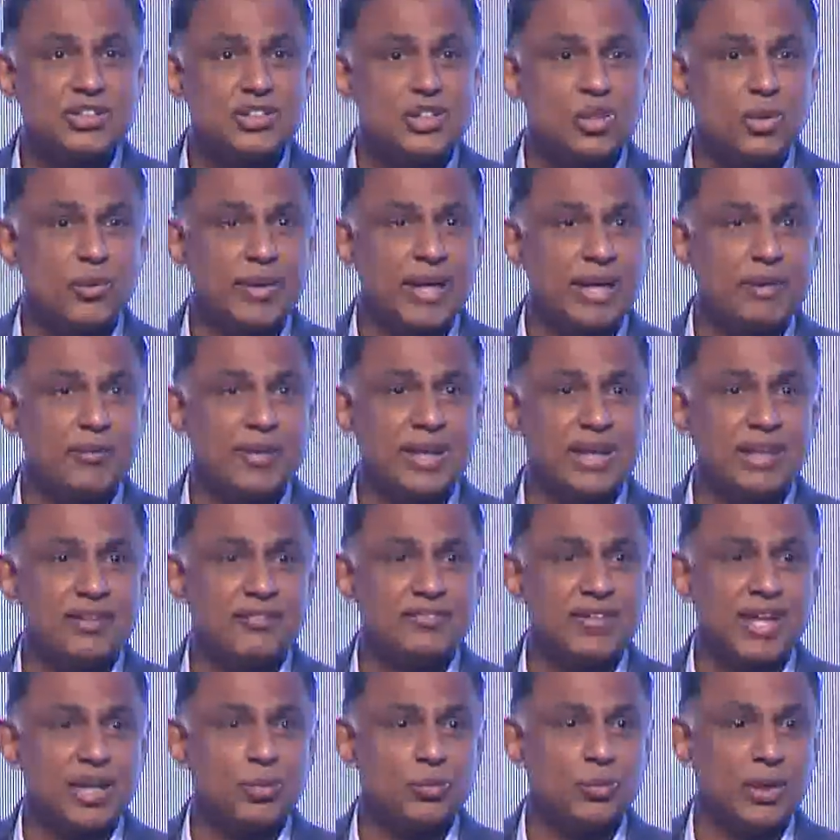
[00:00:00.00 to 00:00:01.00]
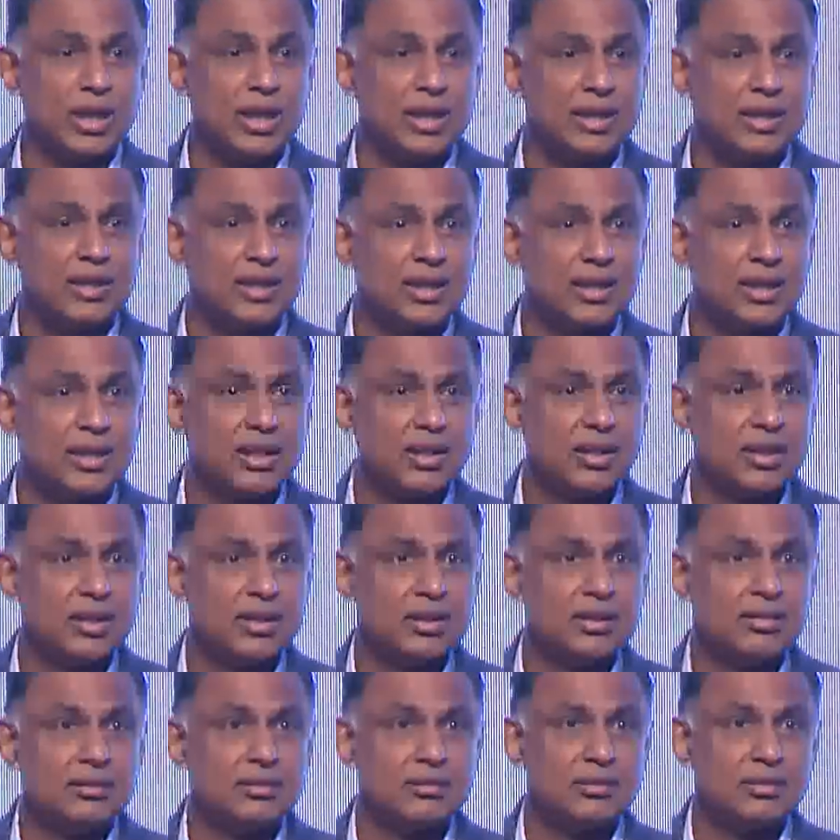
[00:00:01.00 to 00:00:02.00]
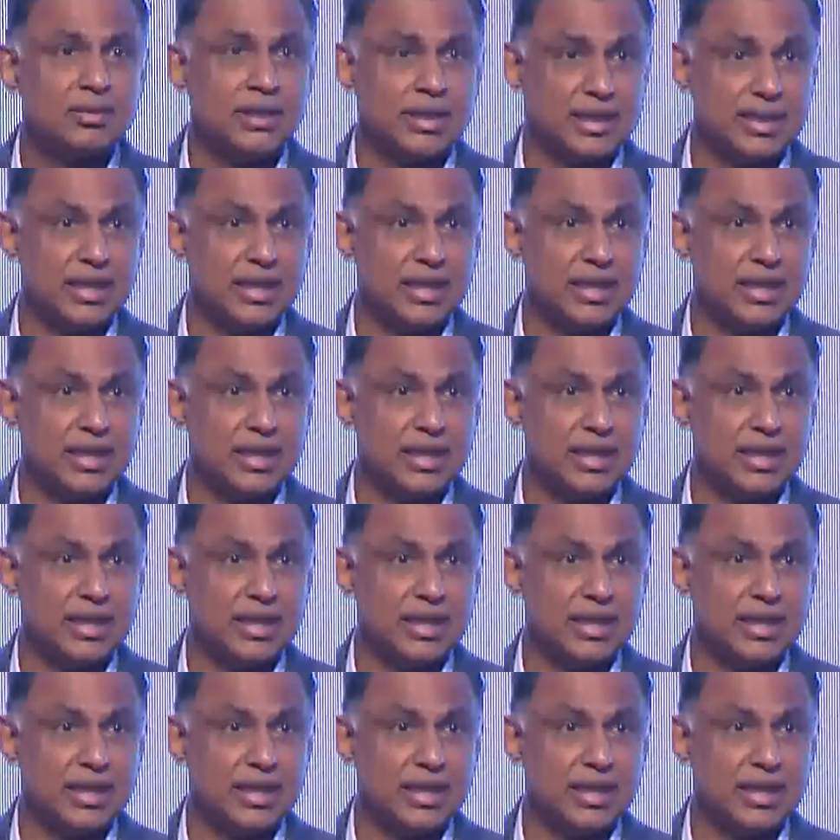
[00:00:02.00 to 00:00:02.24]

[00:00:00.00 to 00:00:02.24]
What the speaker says: the way we lived and worked? It